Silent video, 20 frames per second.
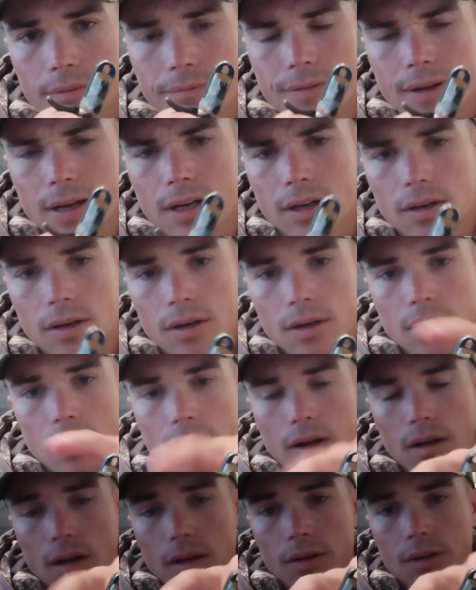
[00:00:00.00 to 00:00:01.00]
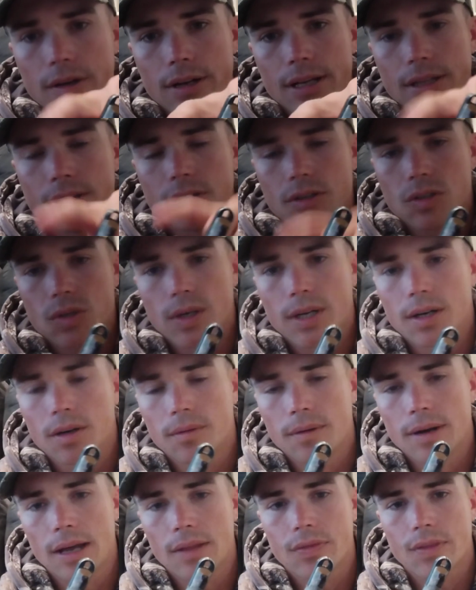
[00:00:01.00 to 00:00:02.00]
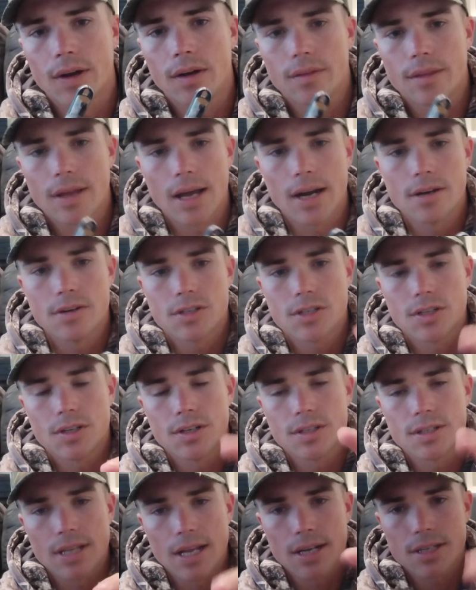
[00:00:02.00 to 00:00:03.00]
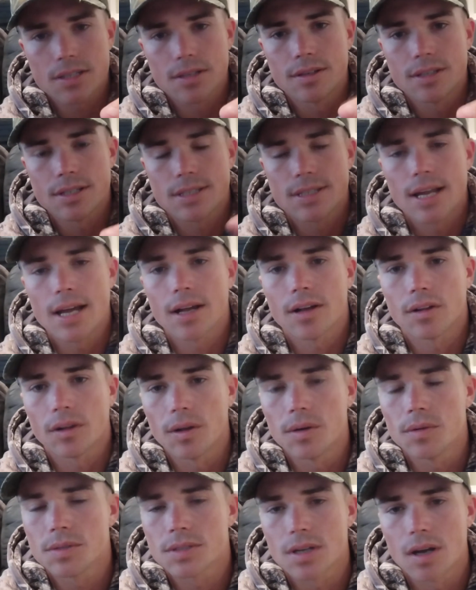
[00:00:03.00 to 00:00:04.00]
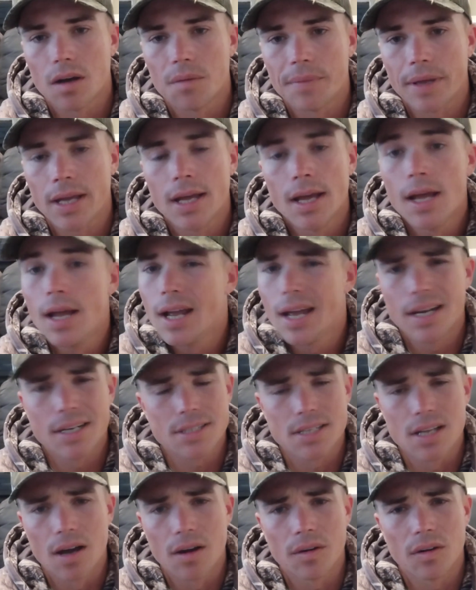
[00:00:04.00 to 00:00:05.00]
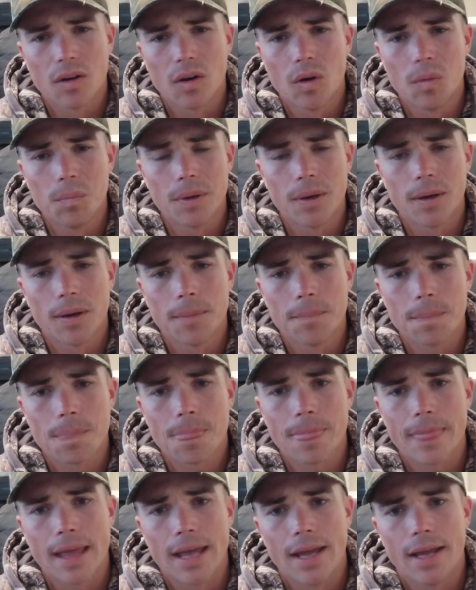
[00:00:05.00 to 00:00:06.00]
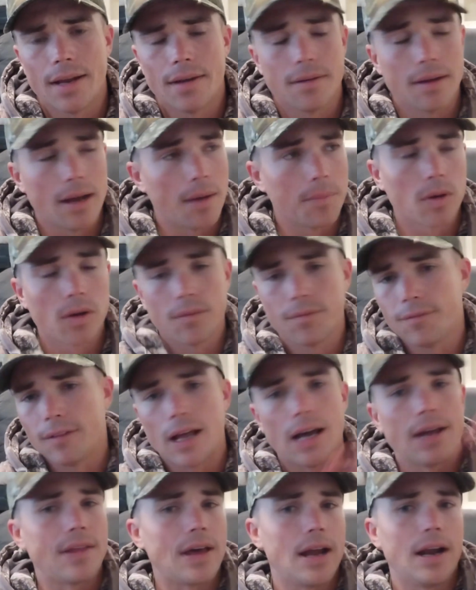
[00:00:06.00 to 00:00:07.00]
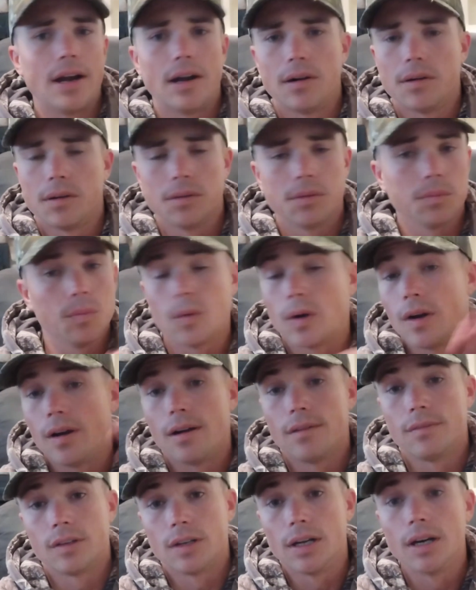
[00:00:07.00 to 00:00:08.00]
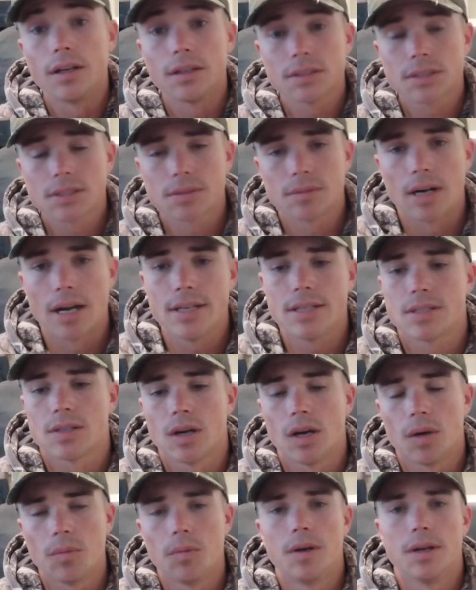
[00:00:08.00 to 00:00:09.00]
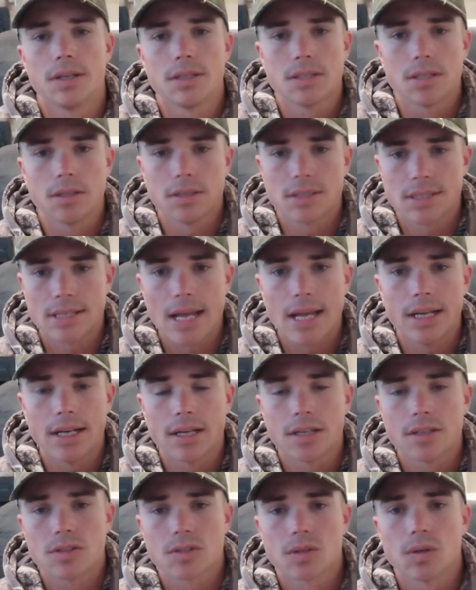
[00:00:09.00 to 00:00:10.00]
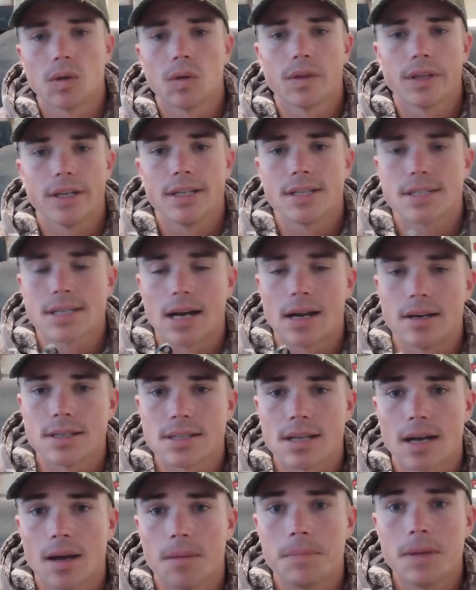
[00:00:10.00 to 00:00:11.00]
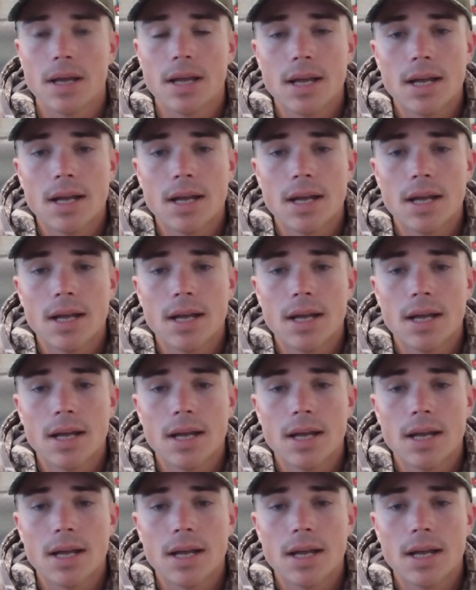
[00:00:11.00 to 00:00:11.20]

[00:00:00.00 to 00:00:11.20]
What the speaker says: finger underneath the trigger right there. That ensures that it's going to stay closed on me, and it's not going to open up, and I'm going to fly that arrow wherever else, right? So I want to stay in control the entire time.